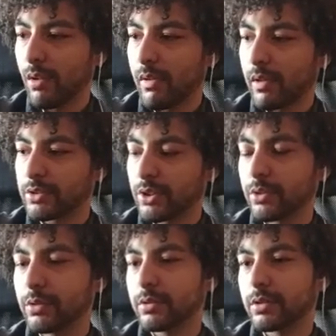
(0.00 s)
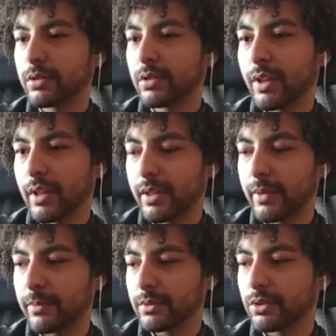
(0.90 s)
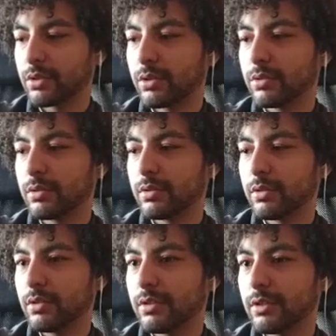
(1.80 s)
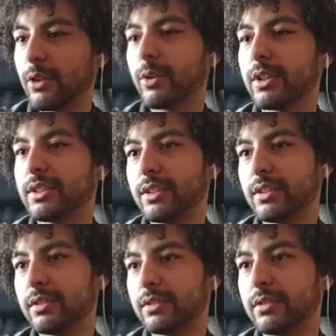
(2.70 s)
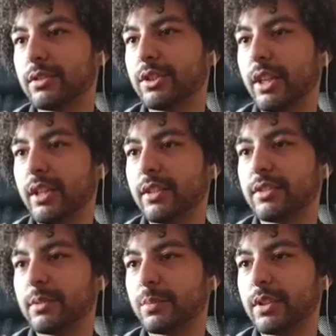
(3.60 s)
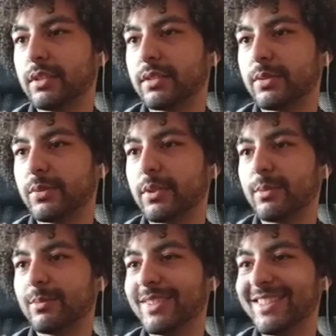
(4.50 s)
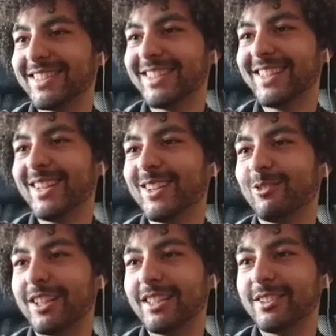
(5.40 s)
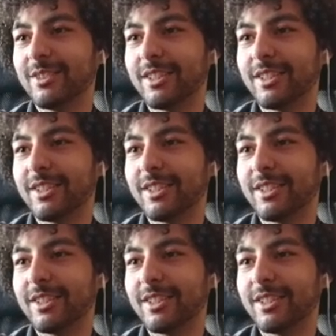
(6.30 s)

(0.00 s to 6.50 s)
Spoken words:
so okay, so the question changed a bit from why do I